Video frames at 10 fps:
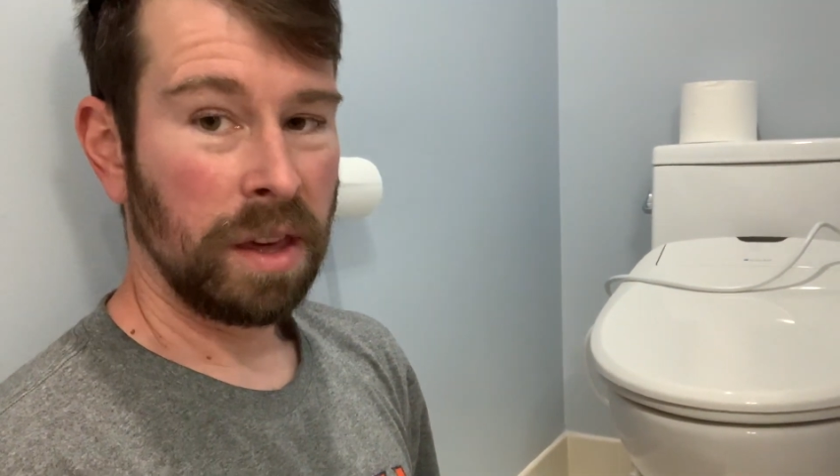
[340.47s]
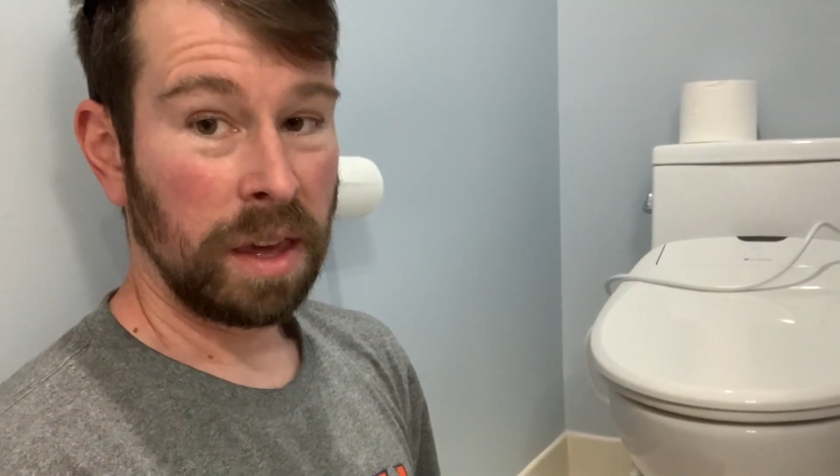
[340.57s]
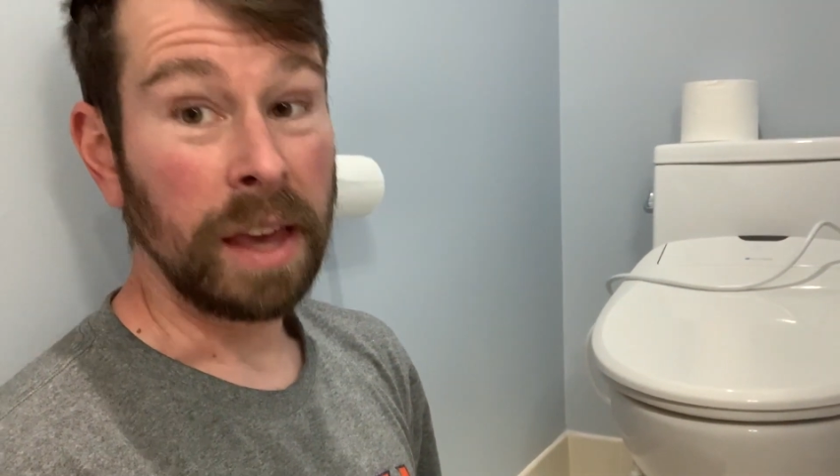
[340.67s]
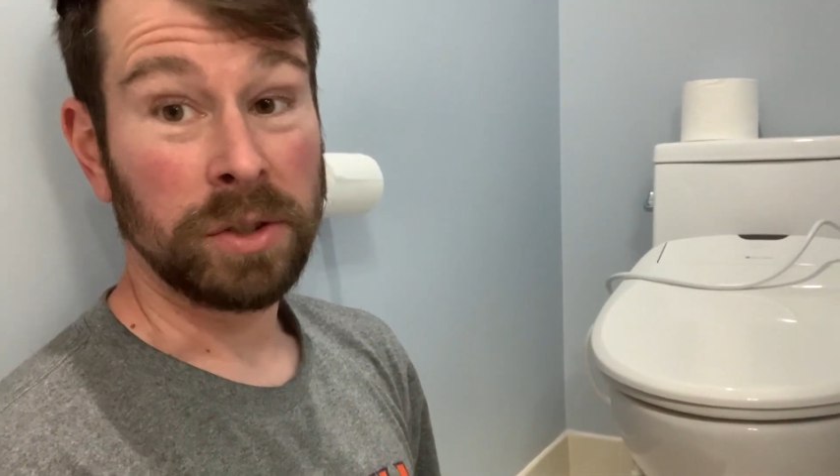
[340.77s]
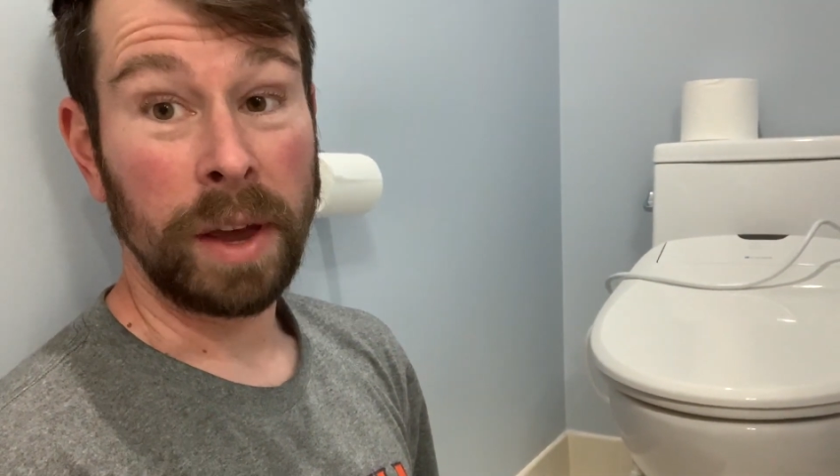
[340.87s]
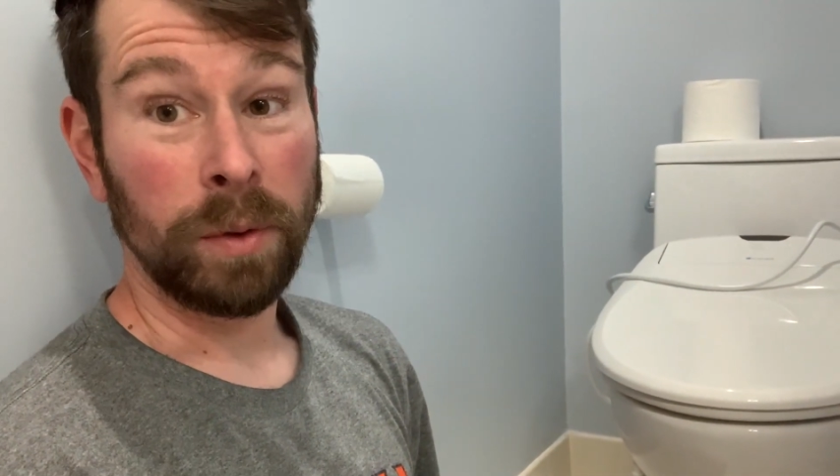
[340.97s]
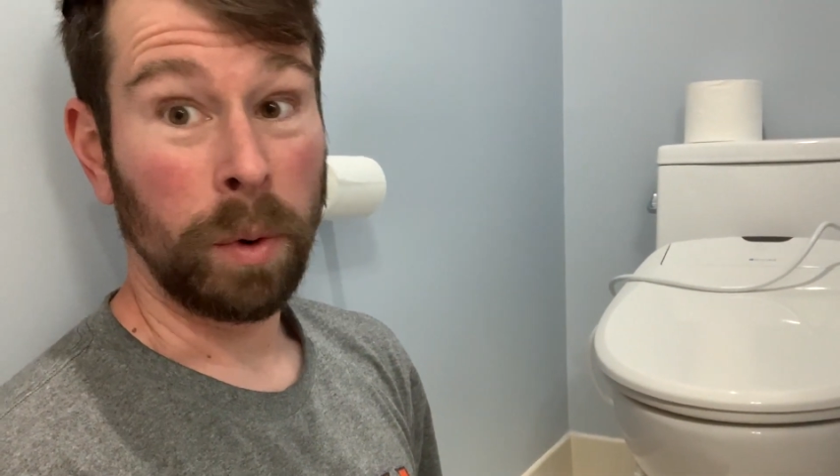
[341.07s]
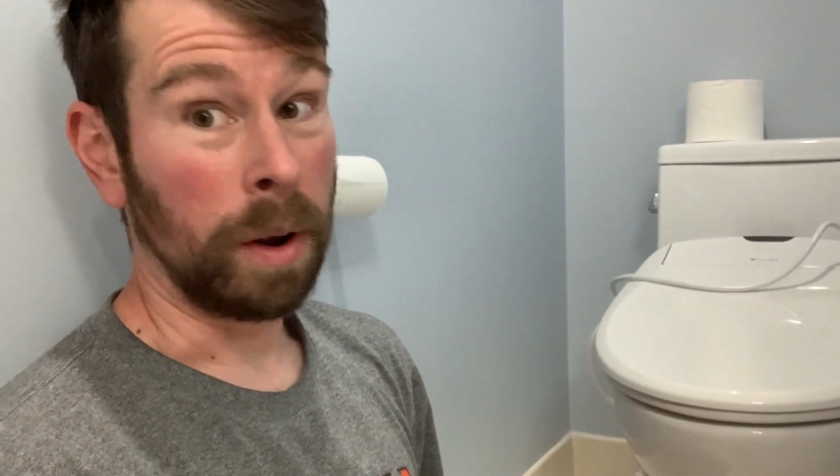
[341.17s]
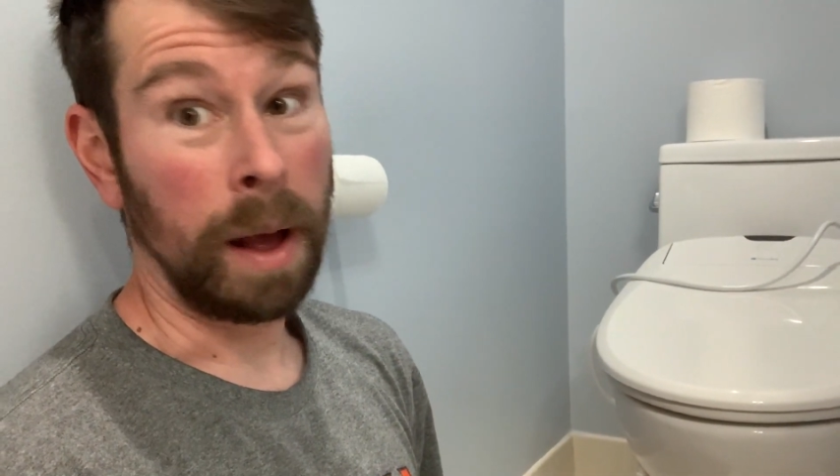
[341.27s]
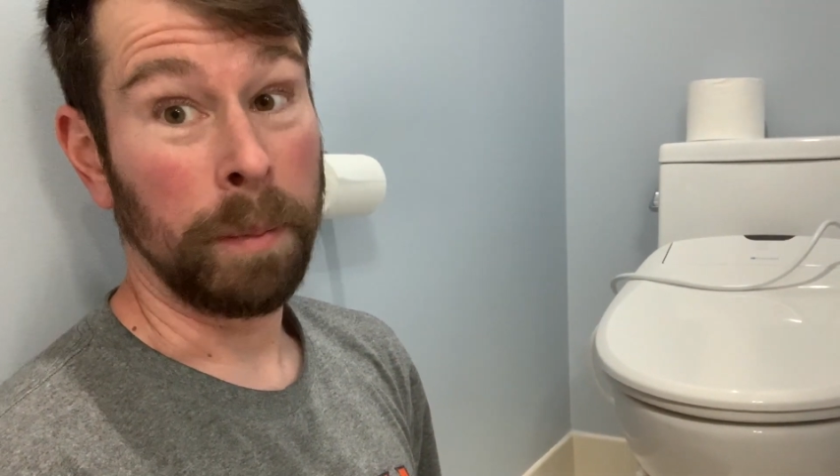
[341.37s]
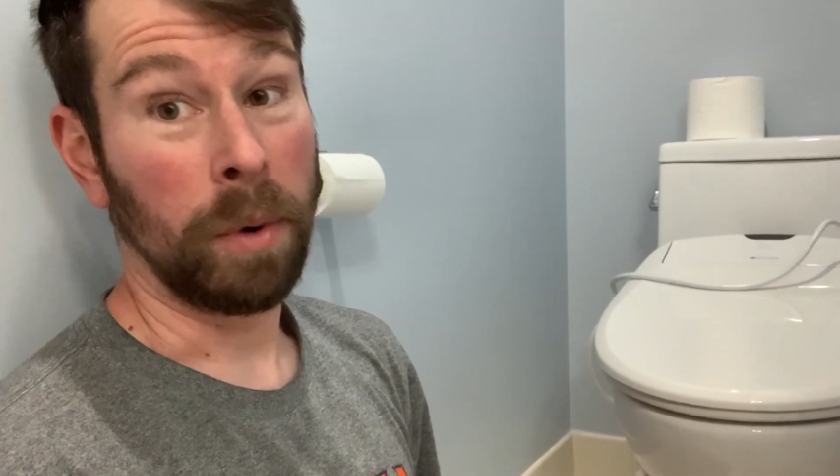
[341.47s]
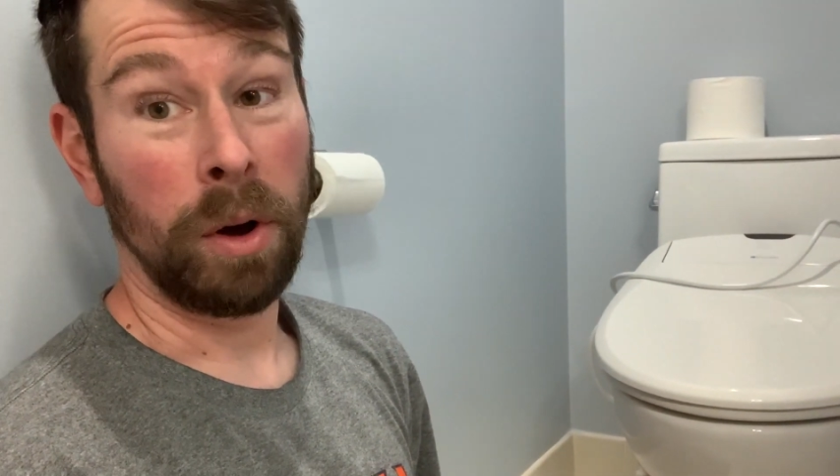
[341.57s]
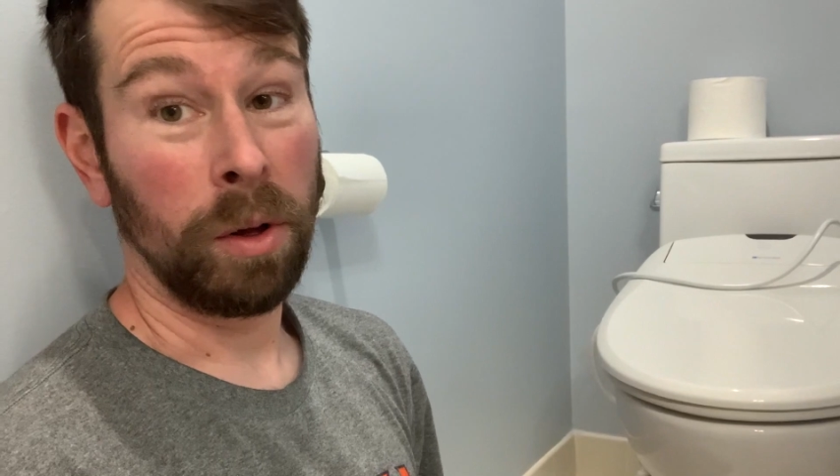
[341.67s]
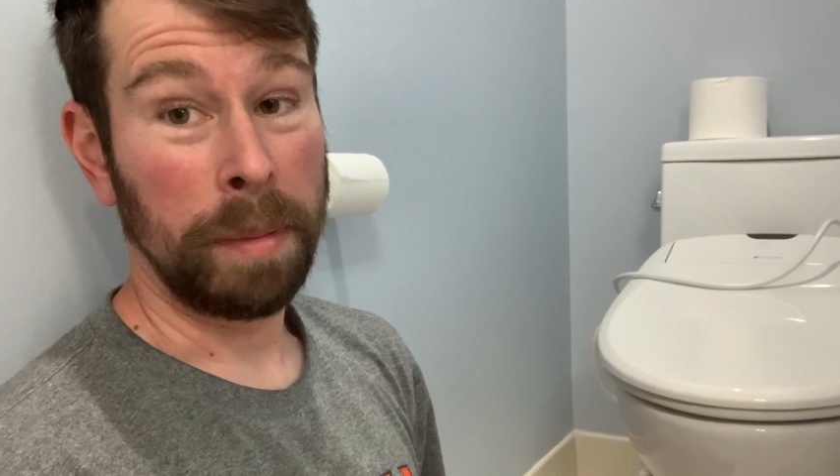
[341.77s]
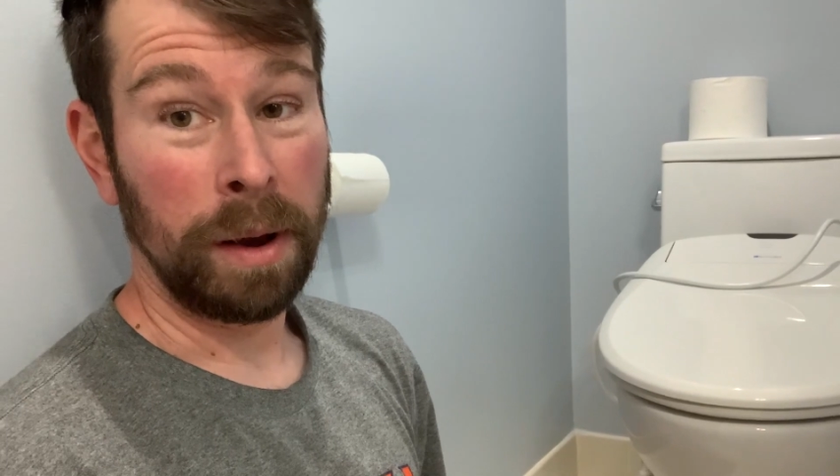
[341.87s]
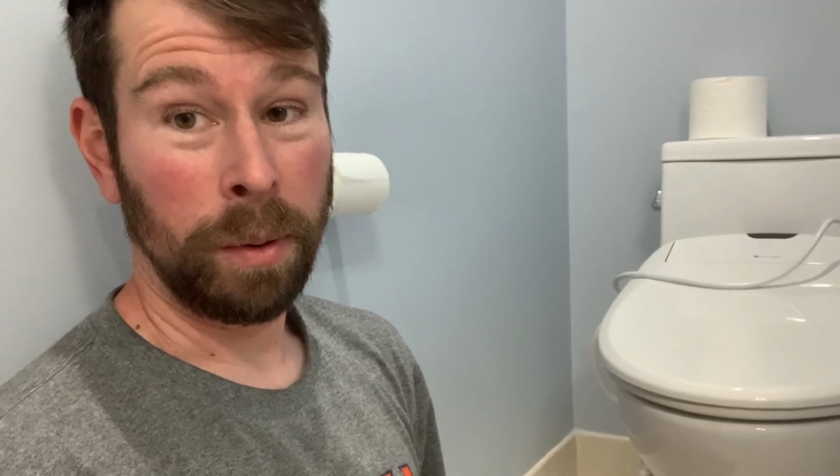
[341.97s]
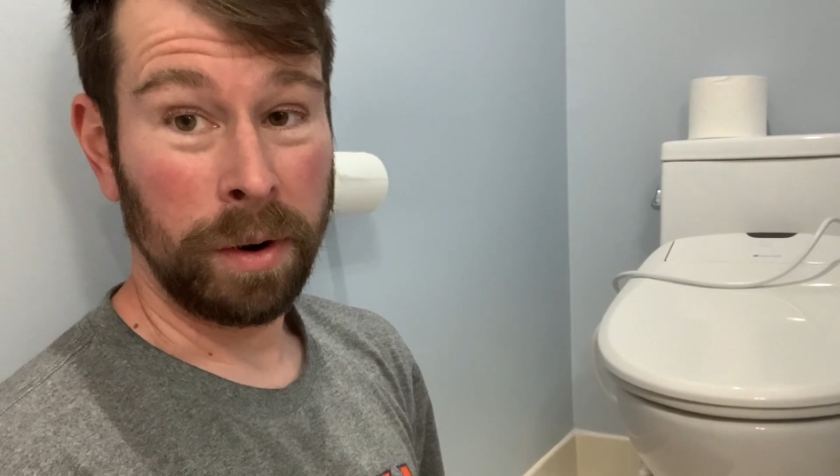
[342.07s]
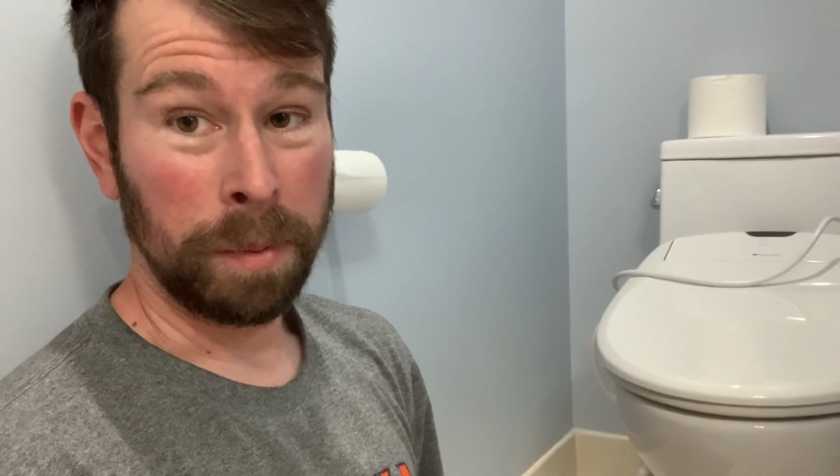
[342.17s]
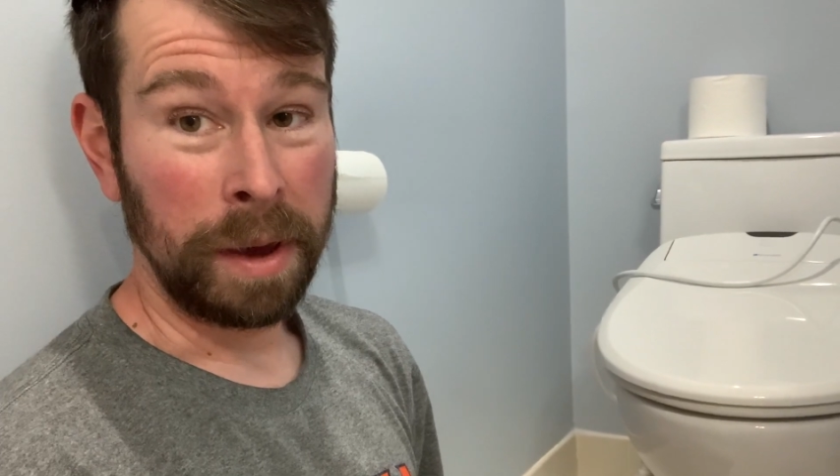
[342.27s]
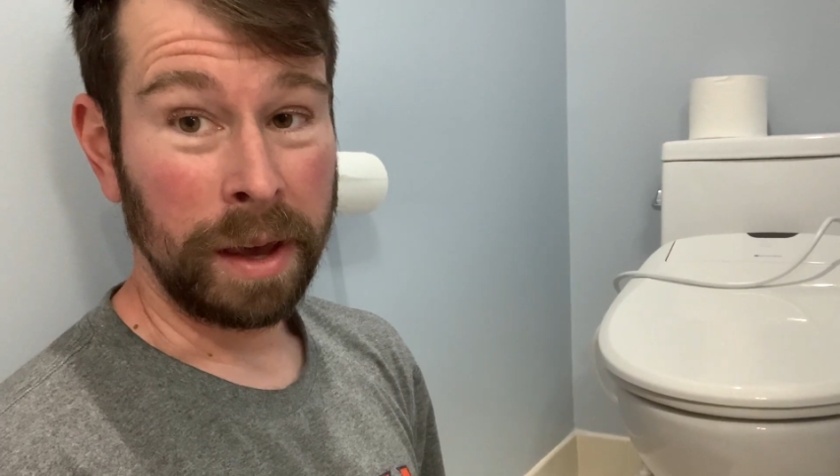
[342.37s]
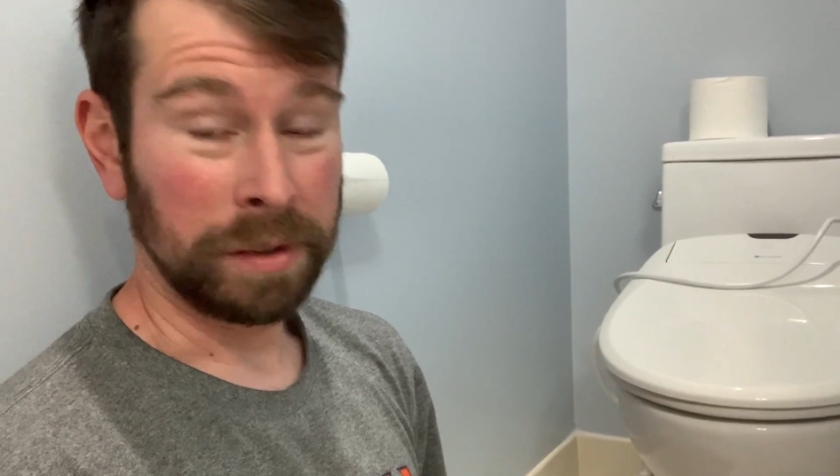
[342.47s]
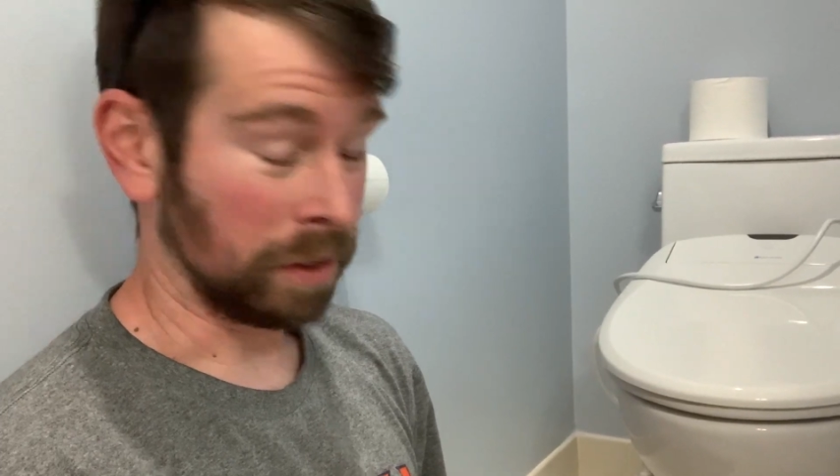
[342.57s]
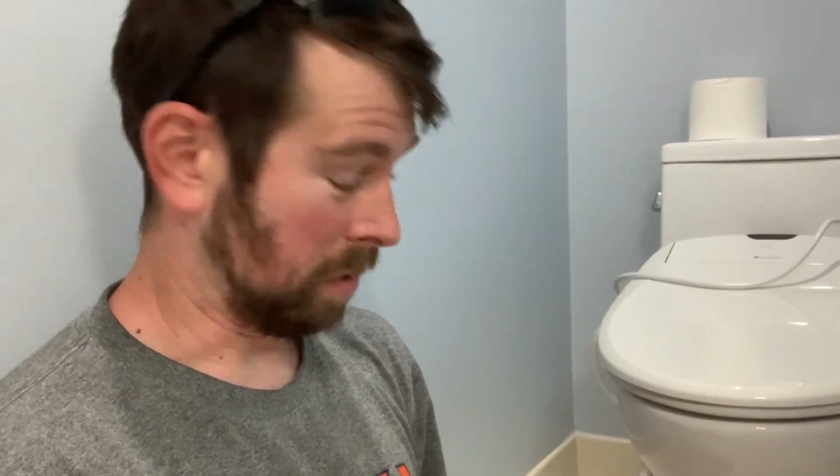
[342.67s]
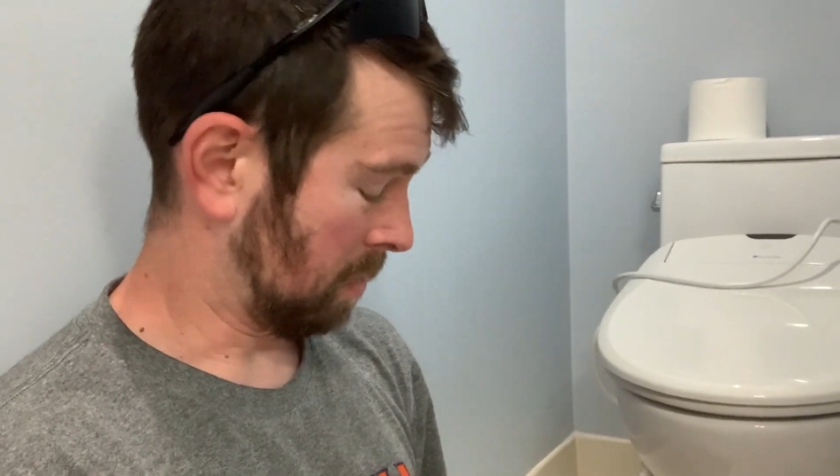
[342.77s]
Yes, you have to wear, I'm all about wearing a mask,